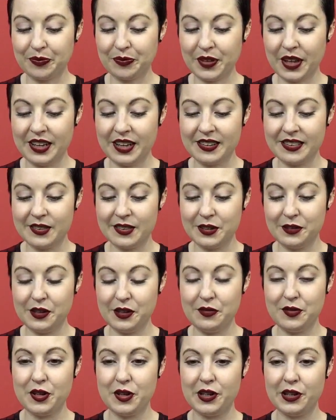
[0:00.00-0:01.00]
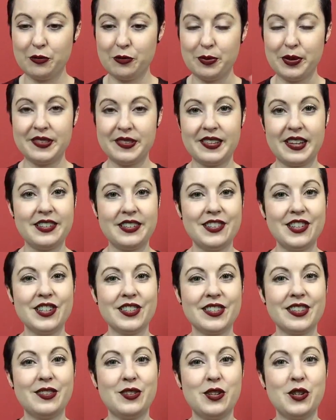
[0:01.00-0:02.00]
It sort of gives you little
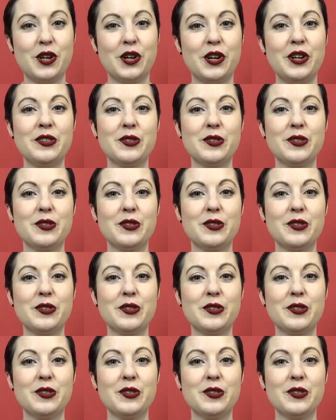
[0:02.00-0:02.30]
percentages as you go.